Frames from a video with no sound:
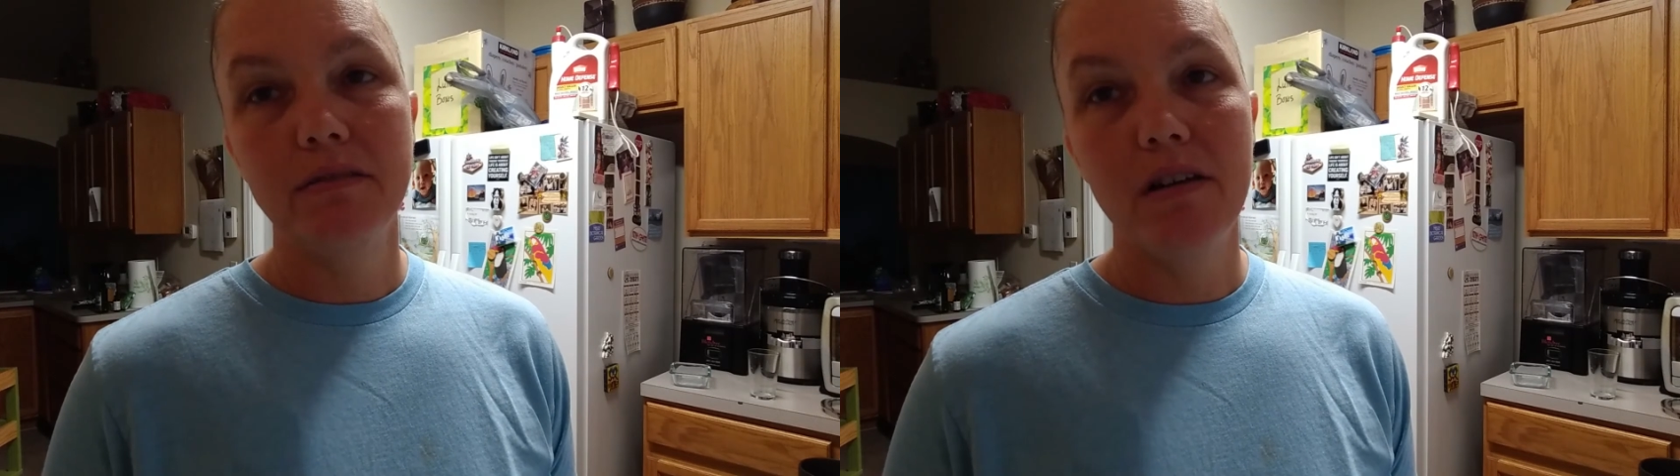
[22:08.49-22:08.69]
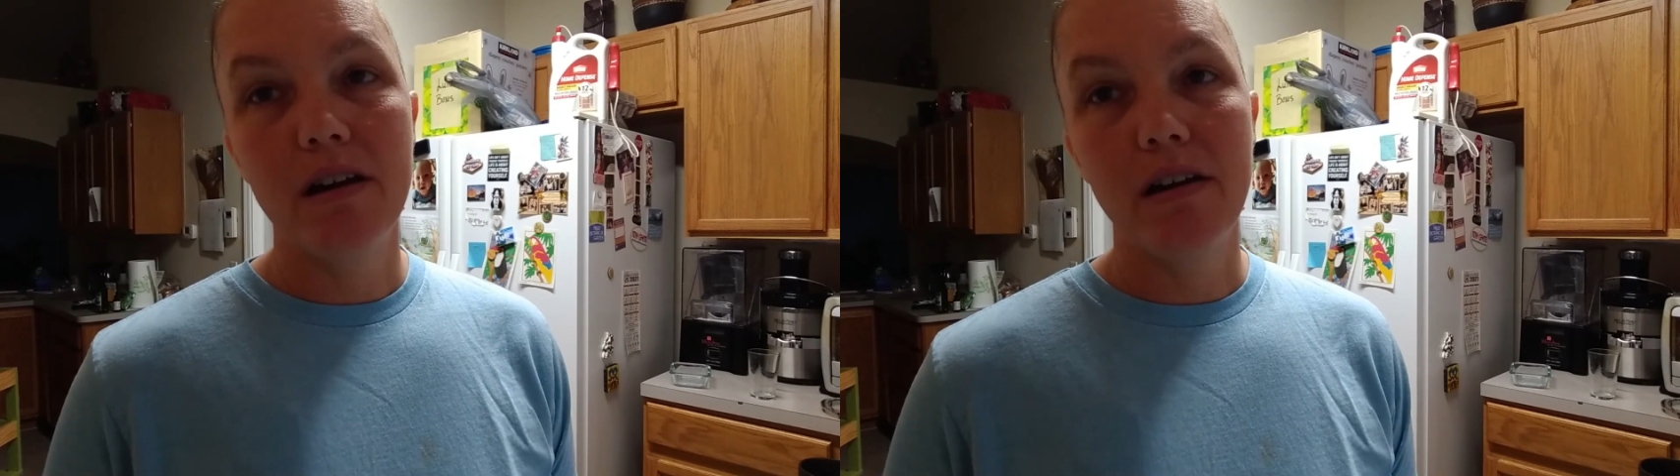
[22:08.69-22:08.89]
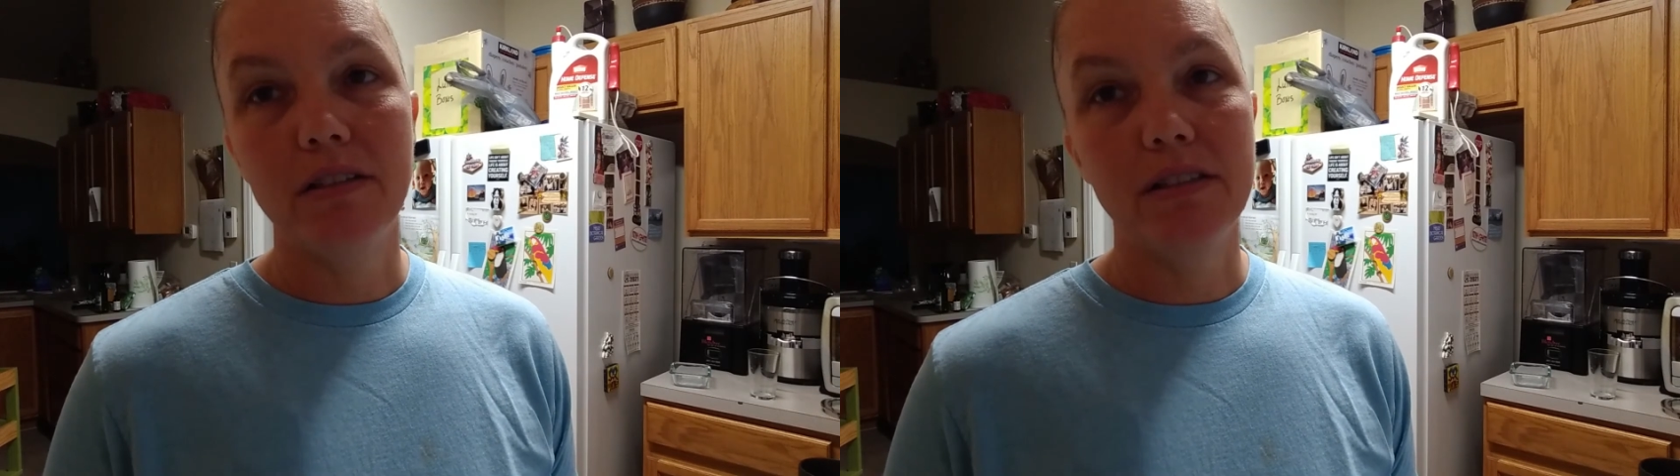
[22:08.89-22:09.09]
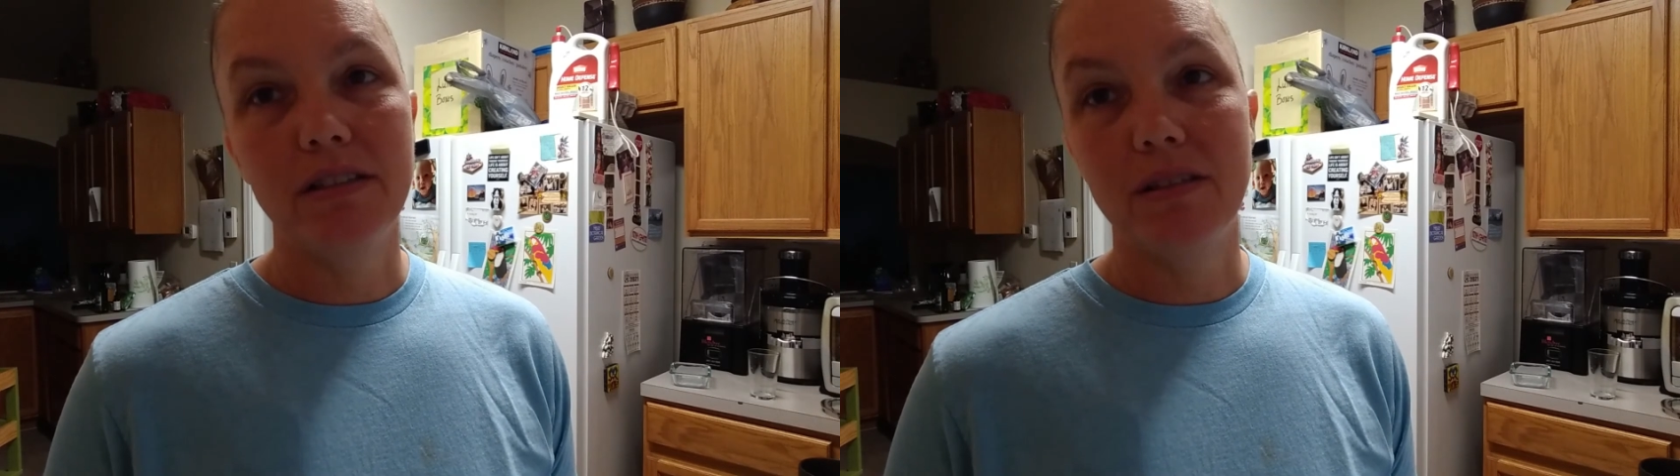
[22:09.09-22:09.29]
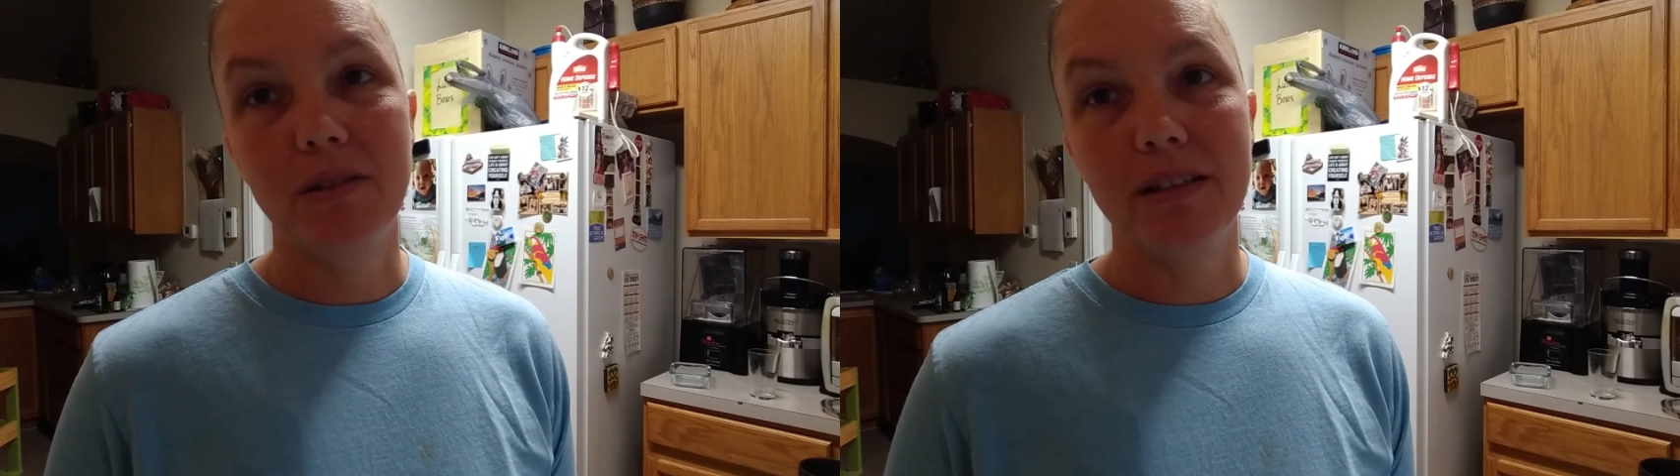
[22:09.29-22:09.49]
And I just
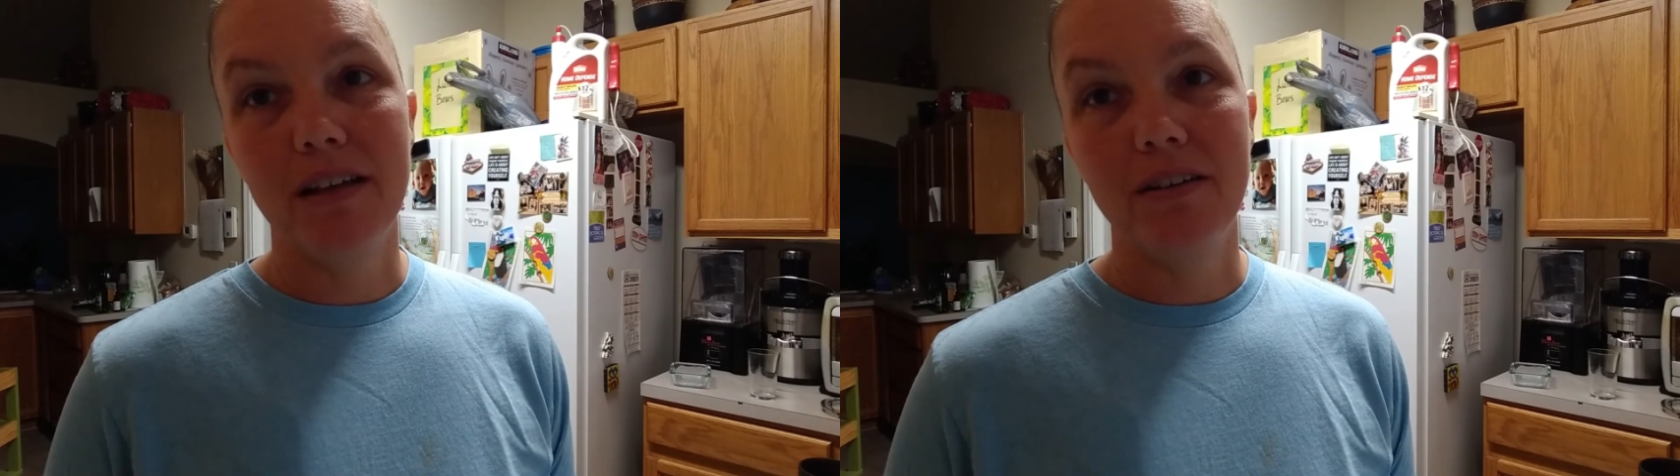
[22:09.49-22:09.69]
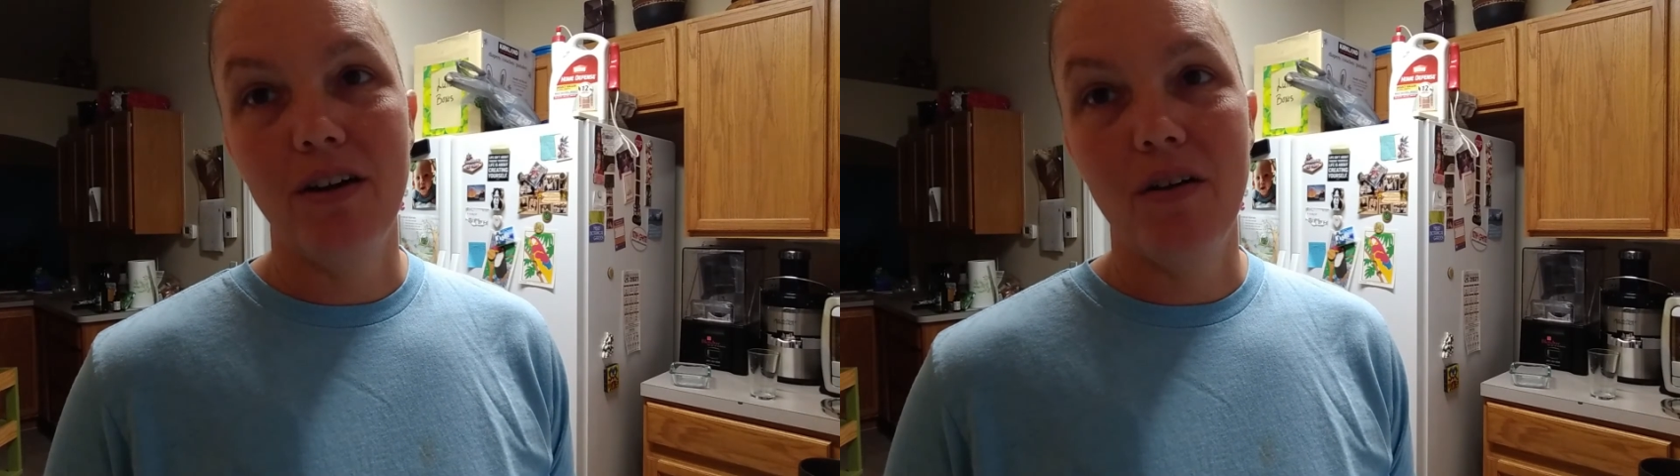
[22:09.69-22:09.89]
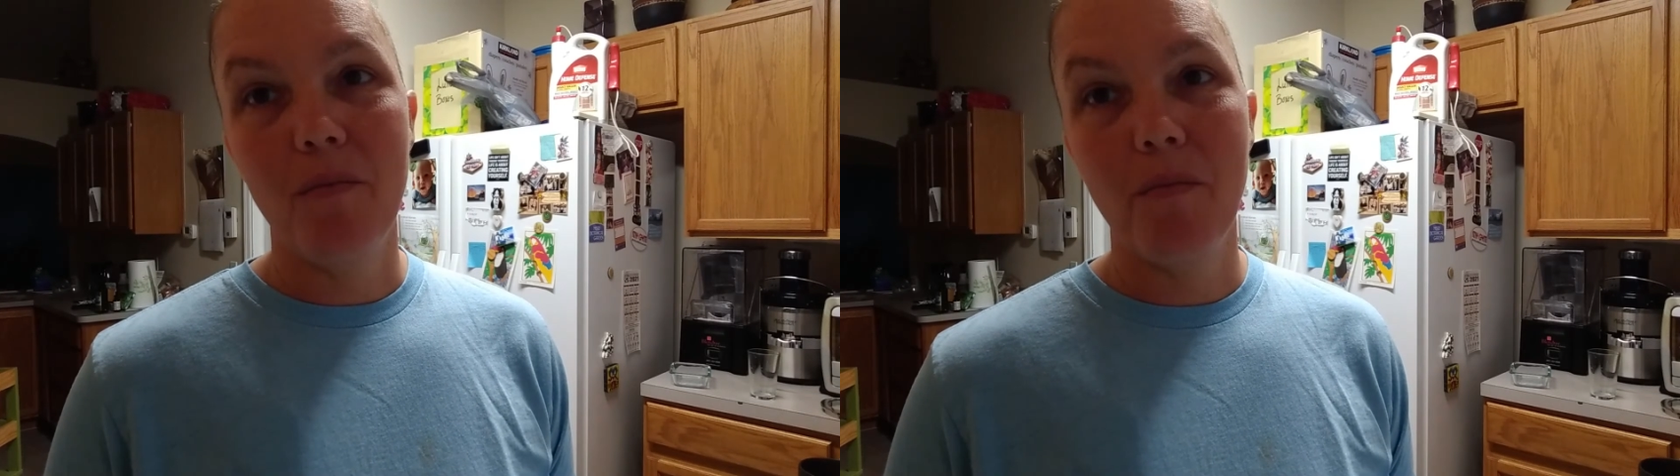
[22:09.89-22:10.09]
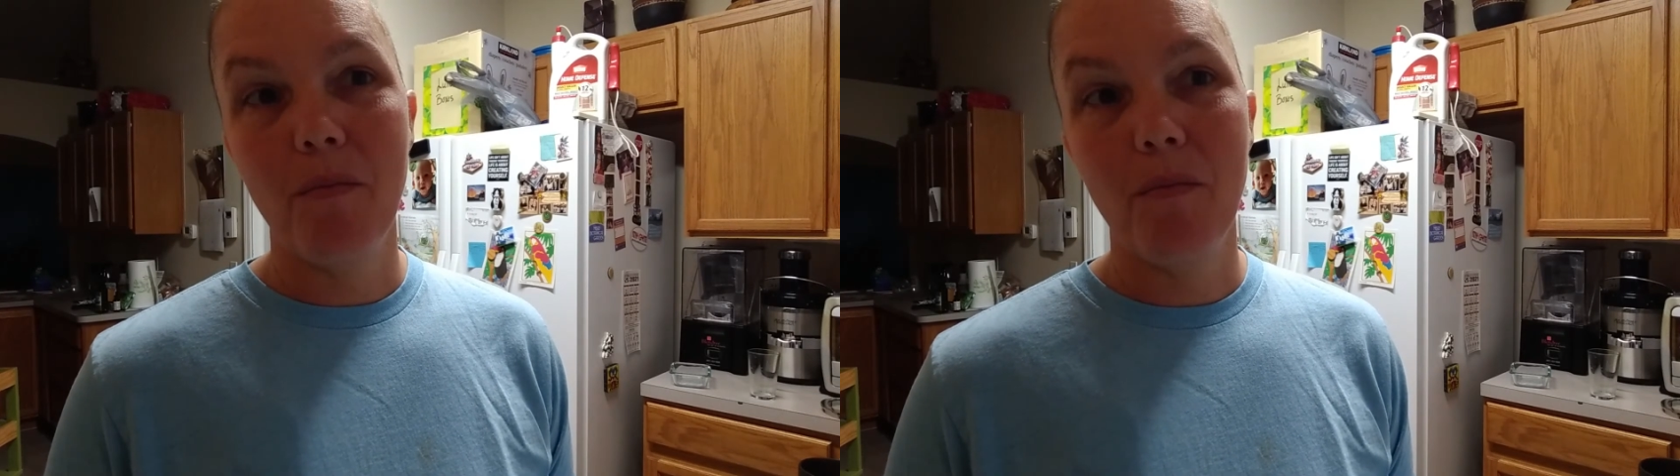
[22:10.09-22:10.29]
didn't want that at all.